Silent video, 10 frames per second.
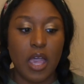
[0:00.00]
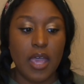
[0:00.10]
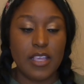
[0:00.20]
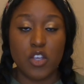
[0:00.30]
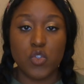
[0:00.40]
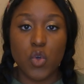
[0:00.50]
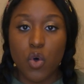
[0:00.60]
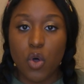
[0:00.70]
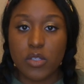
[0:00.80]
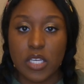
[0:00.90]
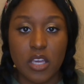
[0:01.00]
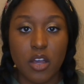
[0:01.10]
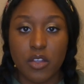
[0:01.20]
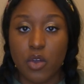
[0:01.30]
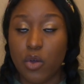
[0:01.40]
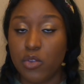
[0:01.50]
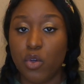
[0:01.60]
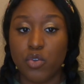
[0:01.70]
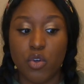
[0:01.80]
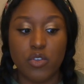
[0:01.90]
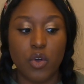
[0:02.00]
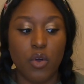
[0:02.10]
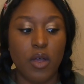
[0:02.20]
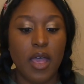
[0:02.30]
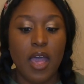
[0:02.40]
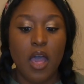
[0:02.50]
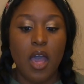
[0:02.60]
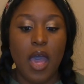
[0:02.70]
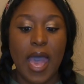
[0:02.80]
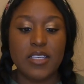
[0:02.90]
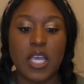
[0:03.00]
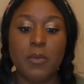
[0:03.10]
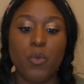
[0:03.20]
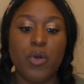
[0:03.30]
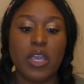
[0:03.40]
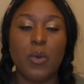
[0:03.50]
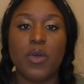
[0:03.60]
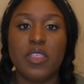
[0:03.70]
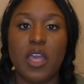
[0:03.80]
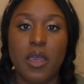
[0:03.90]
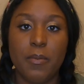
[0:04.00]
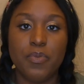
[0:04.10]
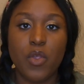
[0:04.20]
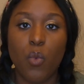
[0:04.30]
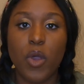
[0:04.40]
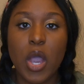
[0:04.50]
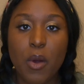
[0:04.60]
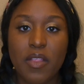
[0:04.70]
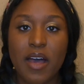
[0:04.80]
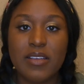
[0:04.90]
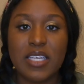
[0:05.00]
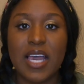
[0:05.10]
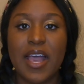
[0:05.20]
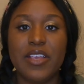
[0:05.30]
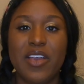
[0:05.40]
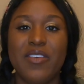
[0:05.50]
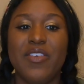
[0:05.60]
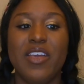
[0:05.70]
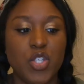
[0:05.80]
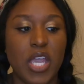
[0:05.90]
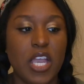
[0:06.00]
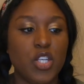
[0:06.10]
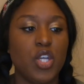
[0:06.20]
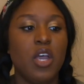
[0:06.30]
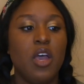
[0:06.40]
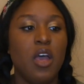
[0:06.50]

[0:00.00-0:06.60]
an adult, a young adult, an older adult, as I'm working with them, we are allowed to kind of change